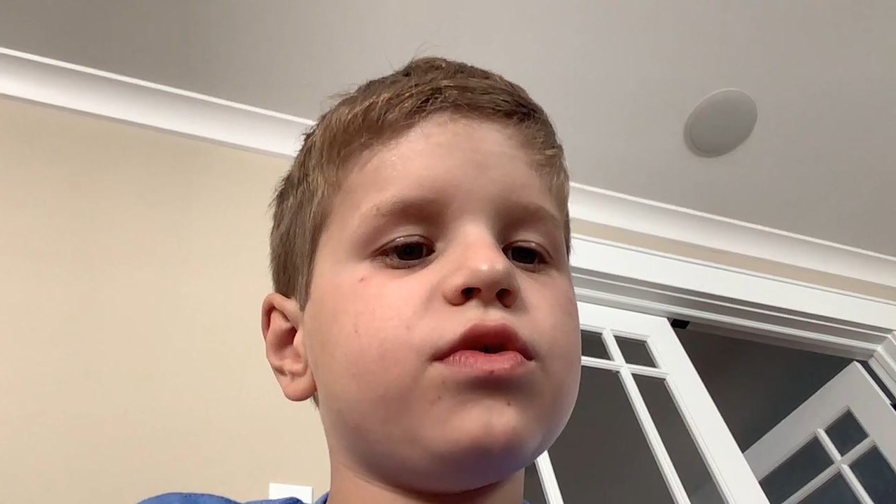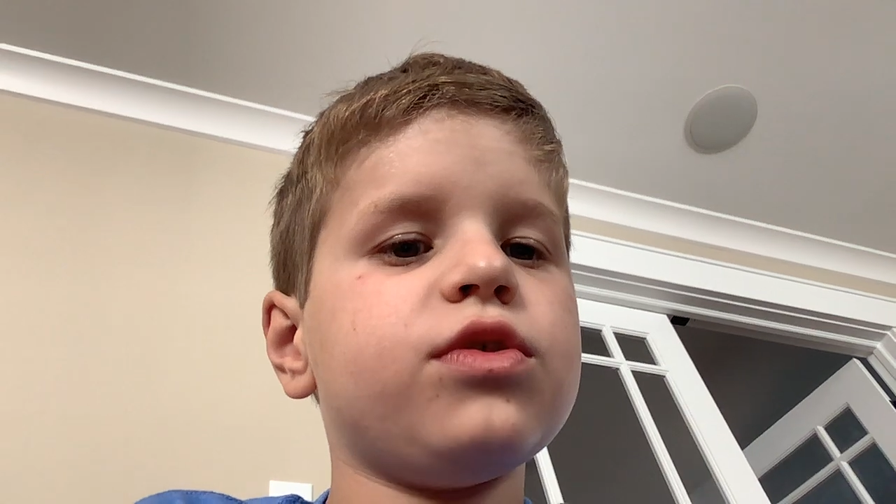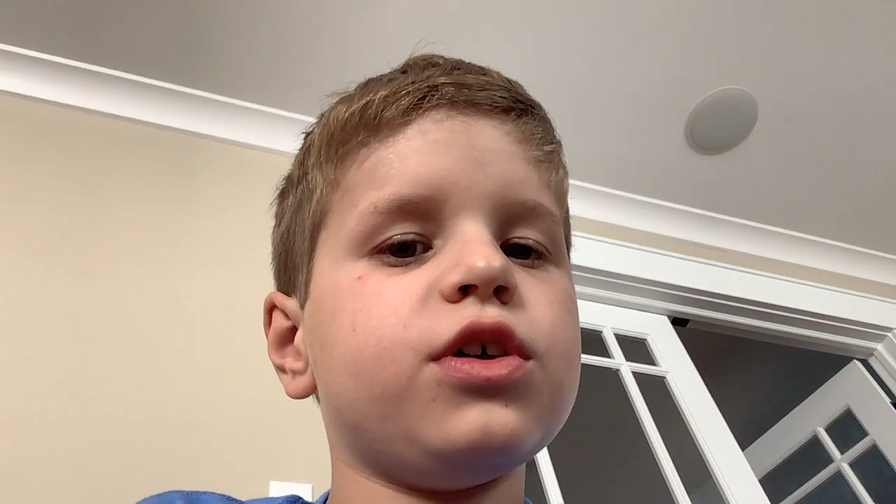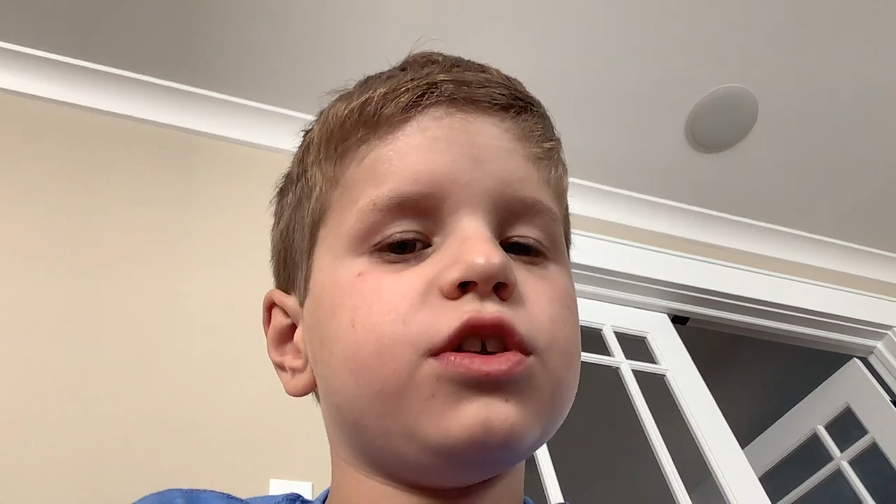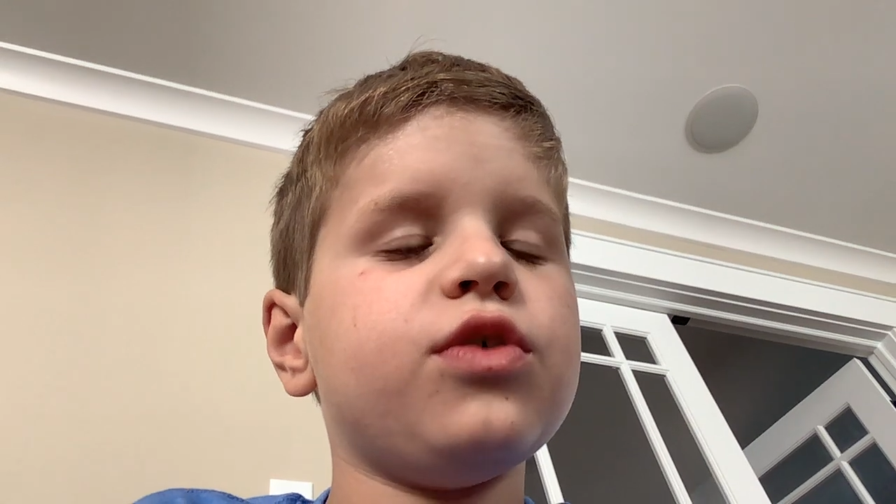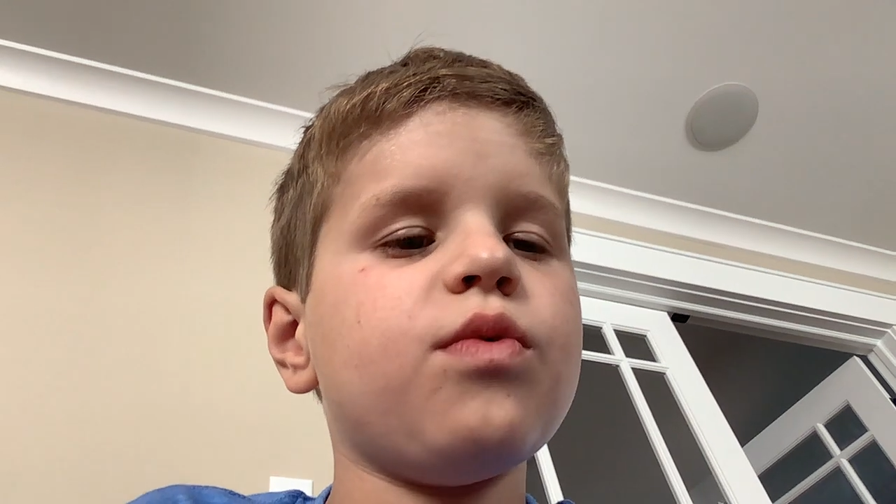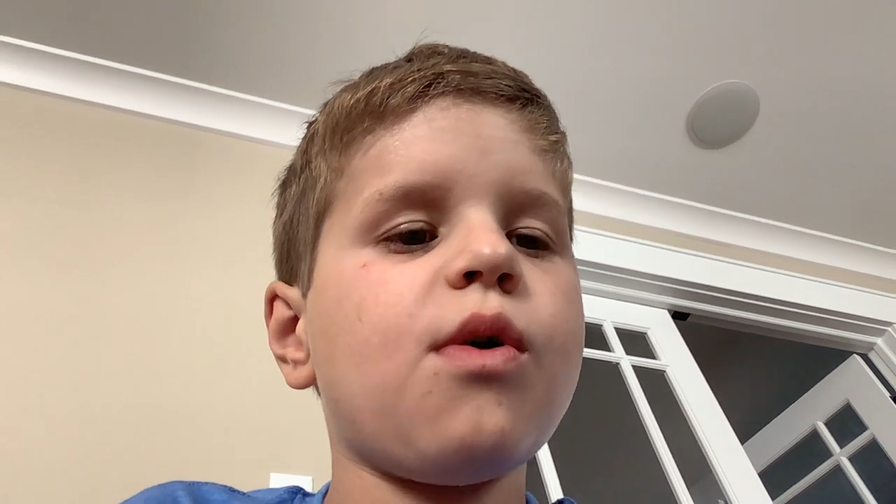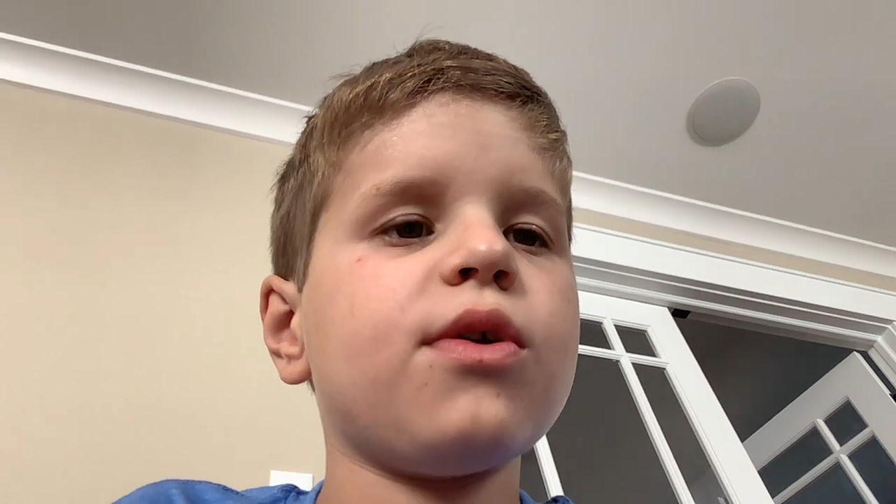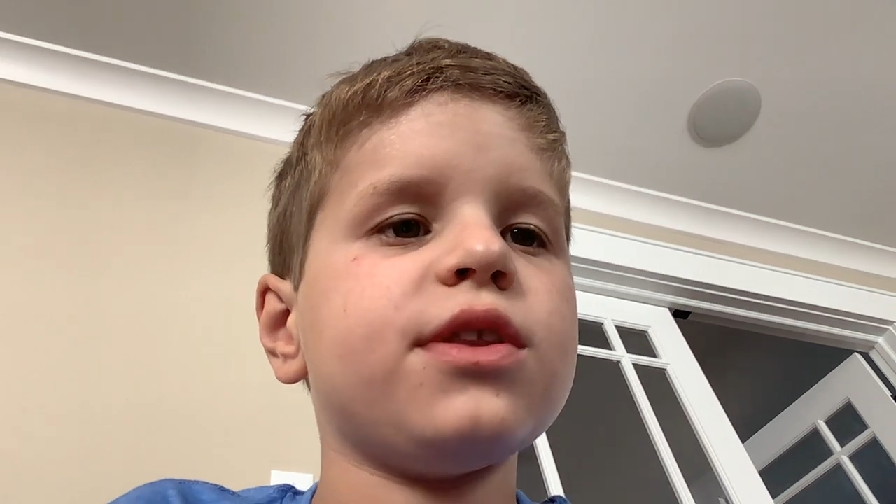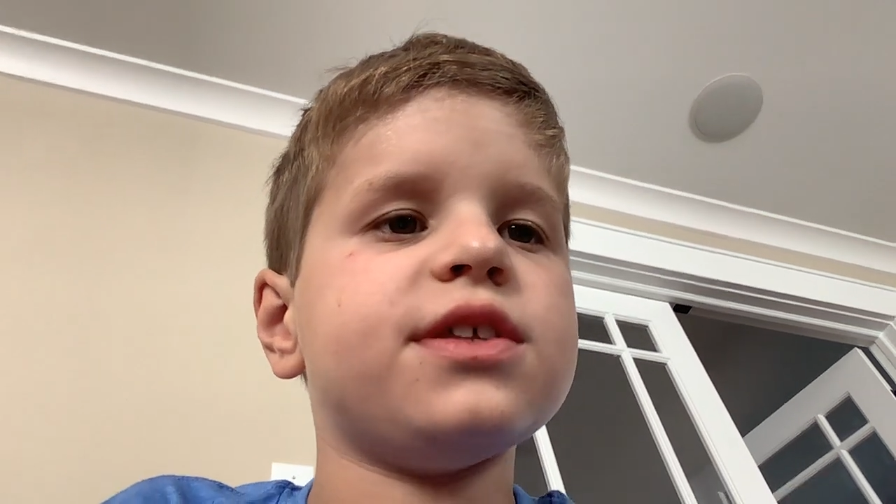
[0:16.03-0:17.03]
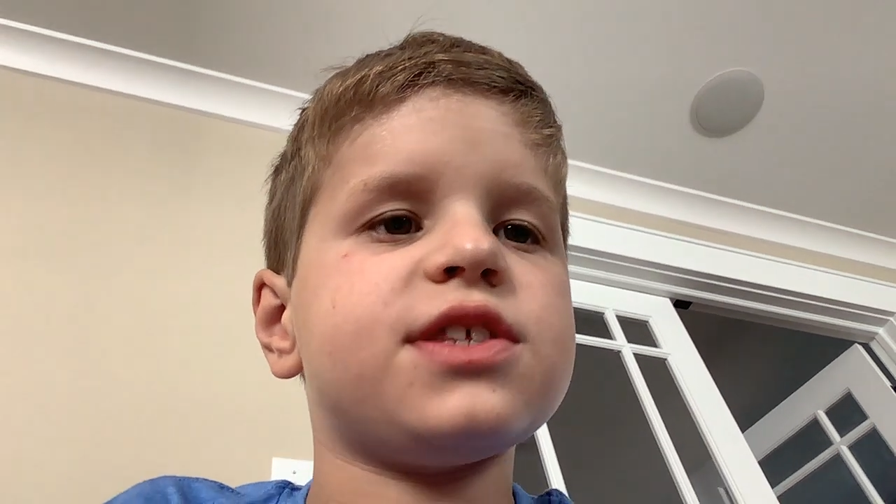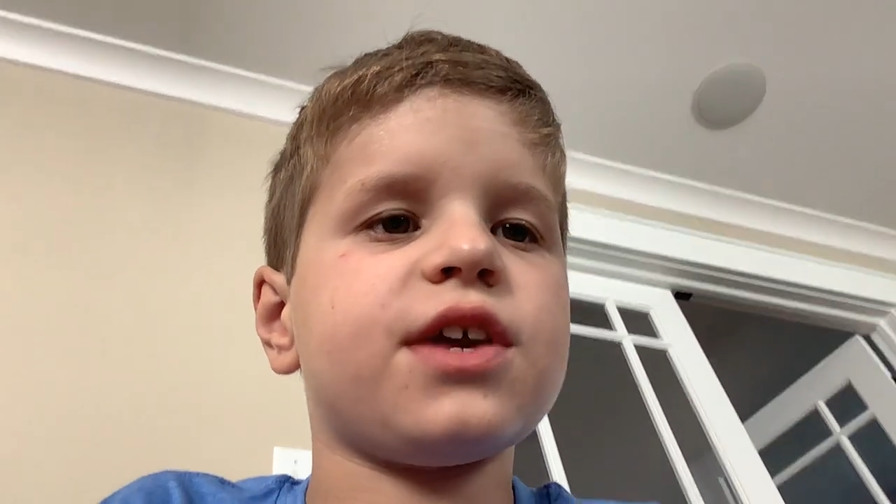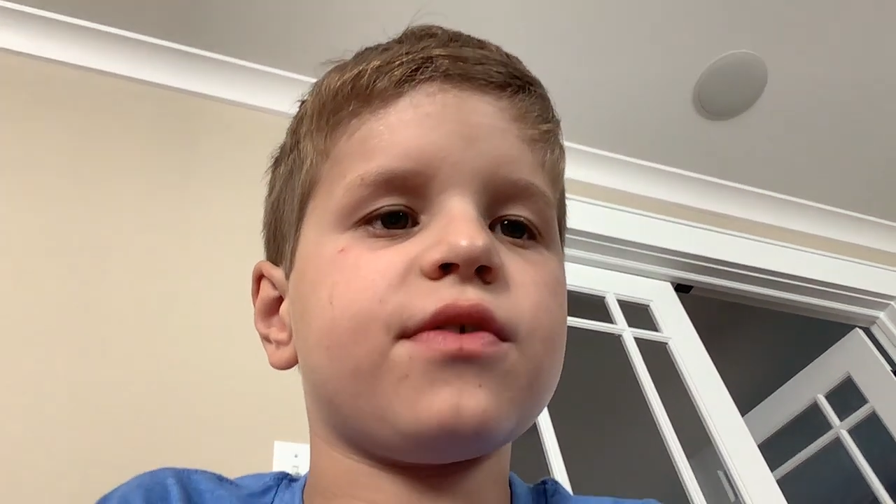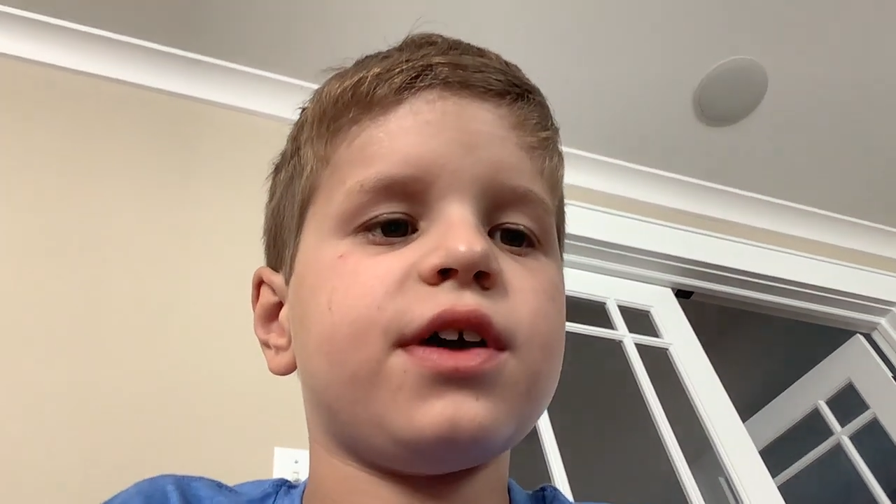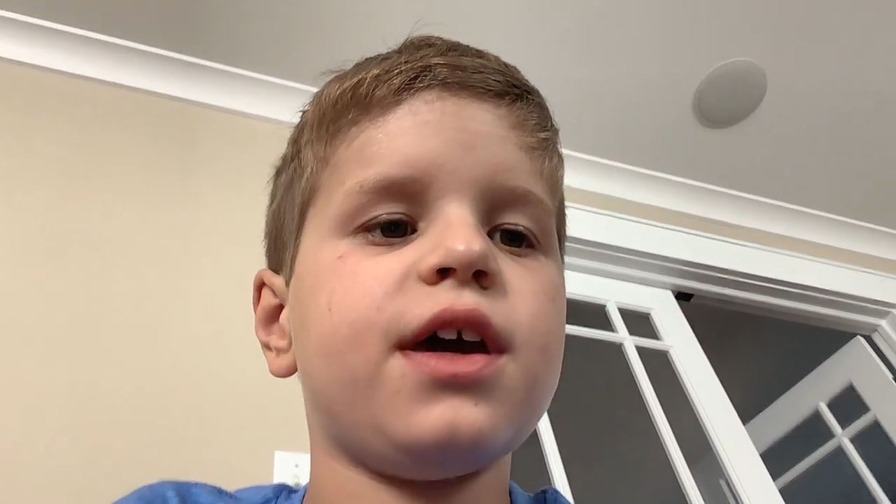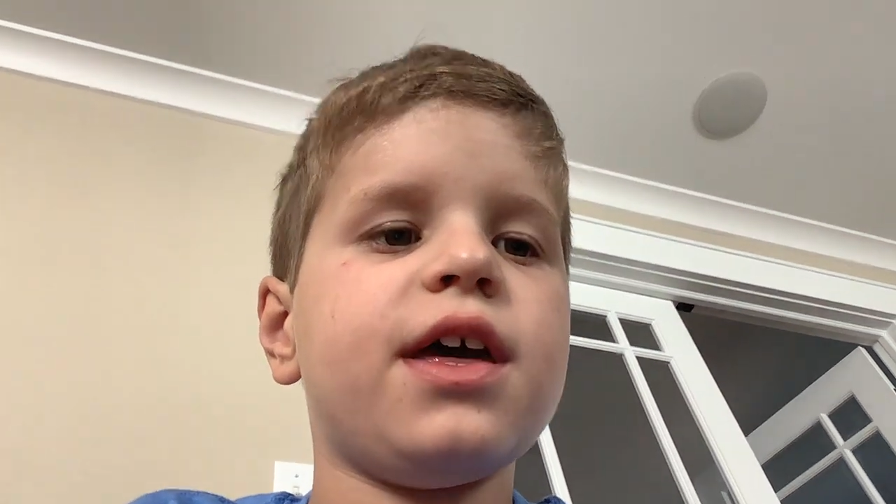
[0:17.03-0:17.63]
the New Orleans area.